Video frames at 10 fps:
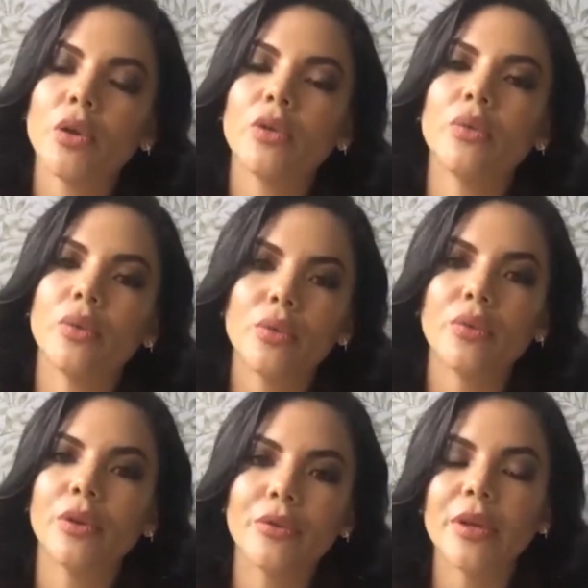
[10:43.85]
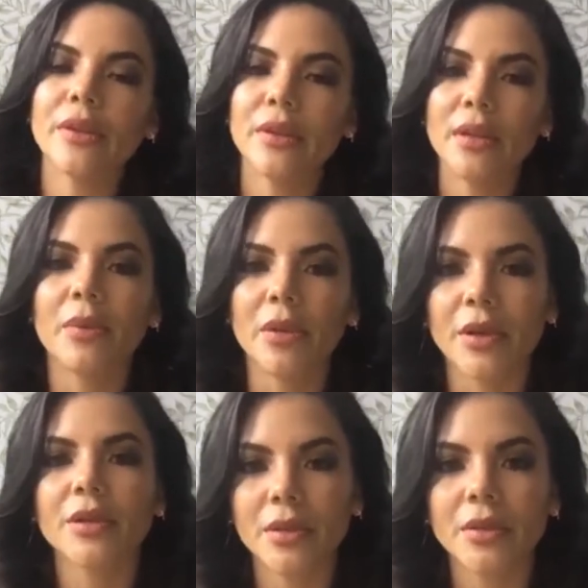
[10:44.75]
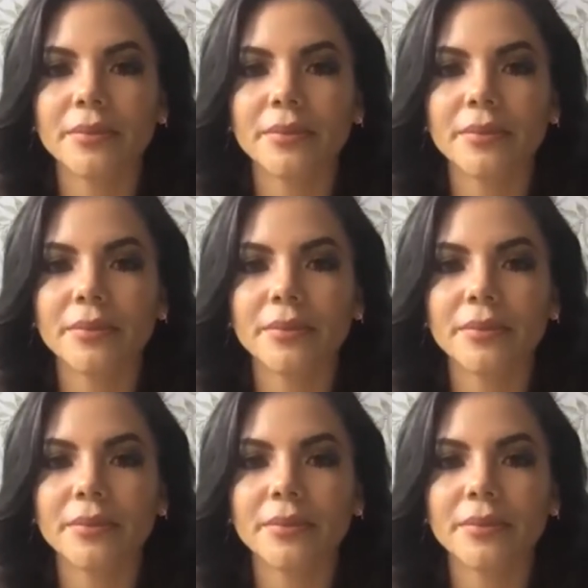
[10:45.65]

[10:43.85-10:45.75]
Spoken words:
increase the production.